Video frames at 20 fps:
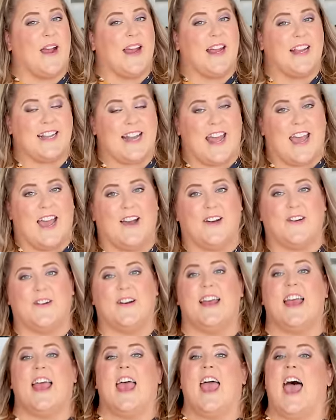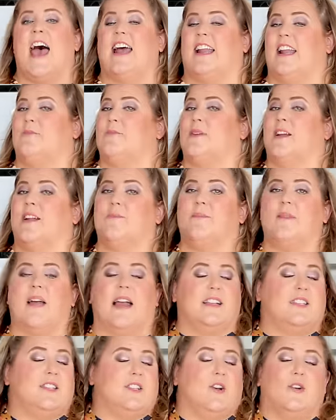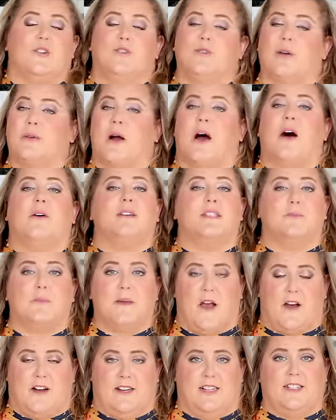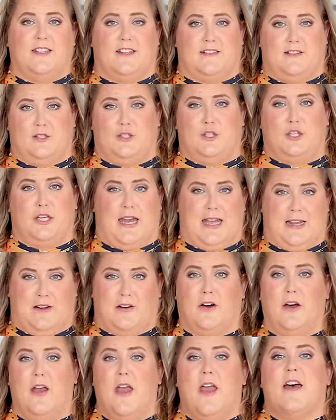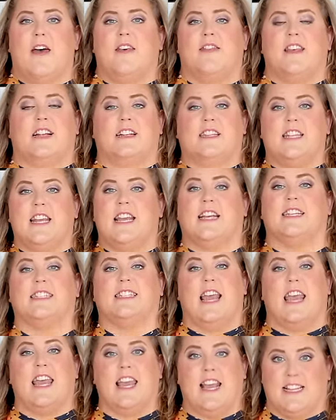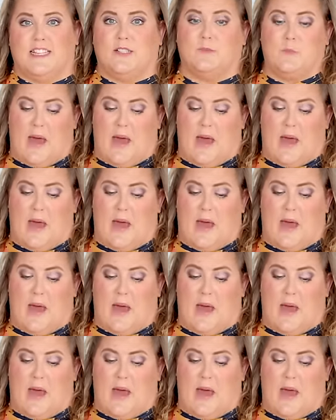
right now, and I told you I would always be honest on this channel, that TSA is